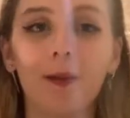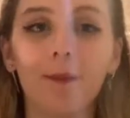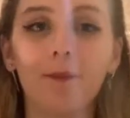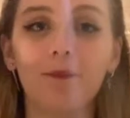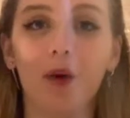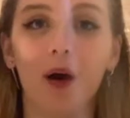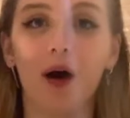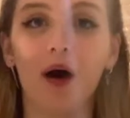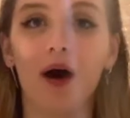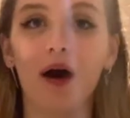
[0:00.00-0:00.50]

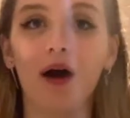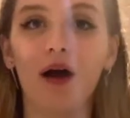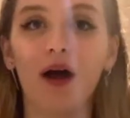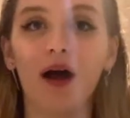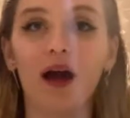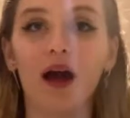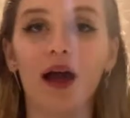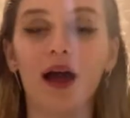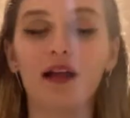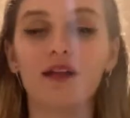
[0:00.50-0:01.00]
but
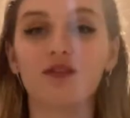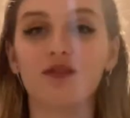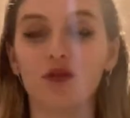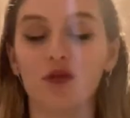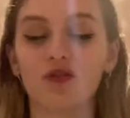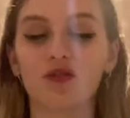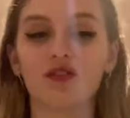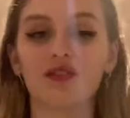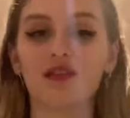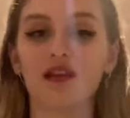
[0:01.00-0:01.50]
it's
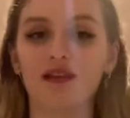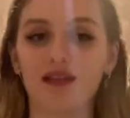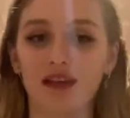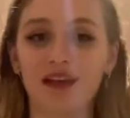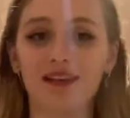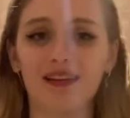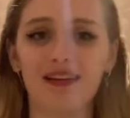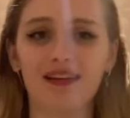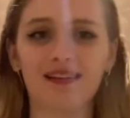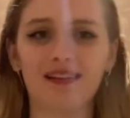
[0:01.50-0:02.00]
not just as
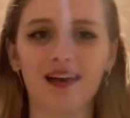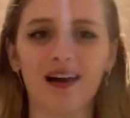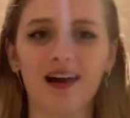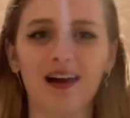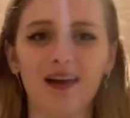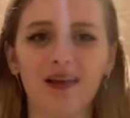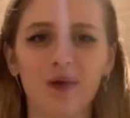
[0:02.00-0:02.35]
easy as that.